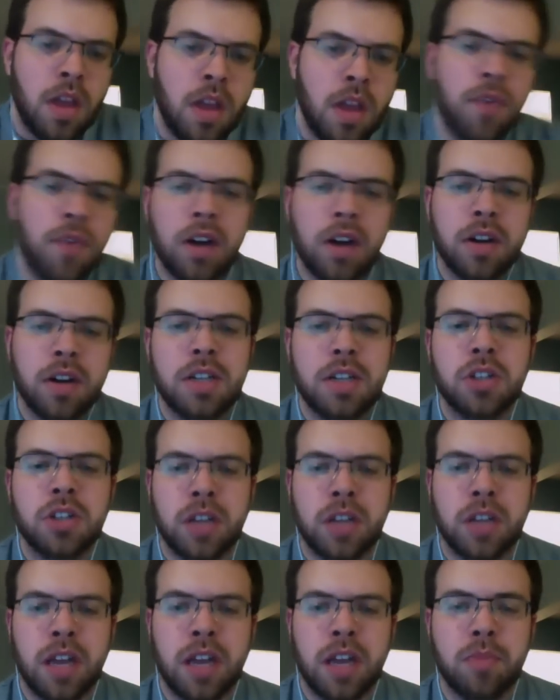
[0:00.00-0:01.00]
veteran teacher
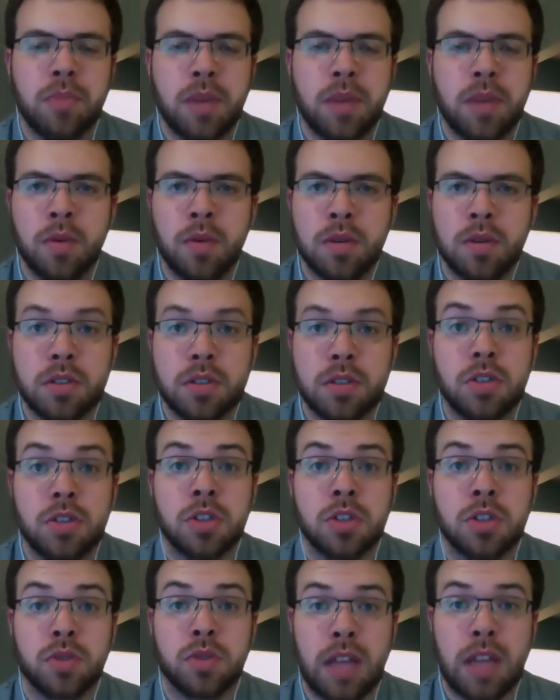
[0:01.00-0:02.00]
gave me was
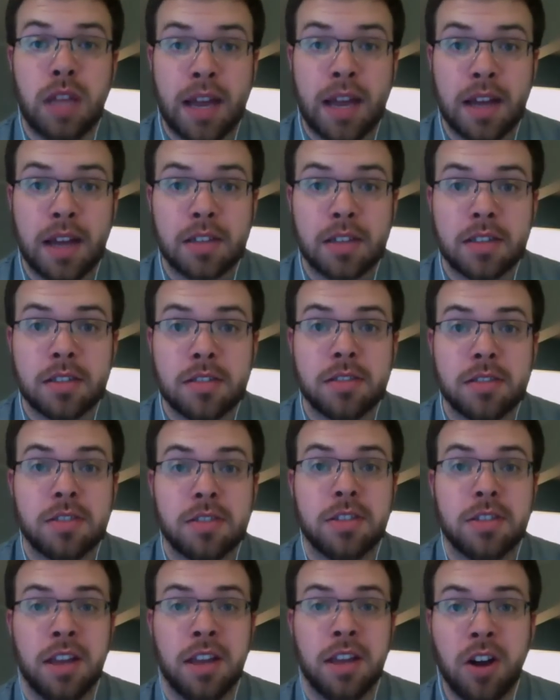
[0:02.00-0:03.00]
just relax,
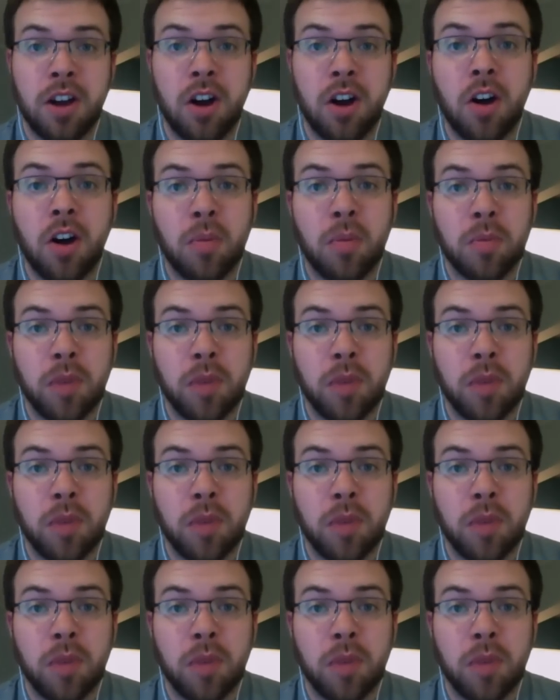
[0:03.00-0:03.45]
stay calm.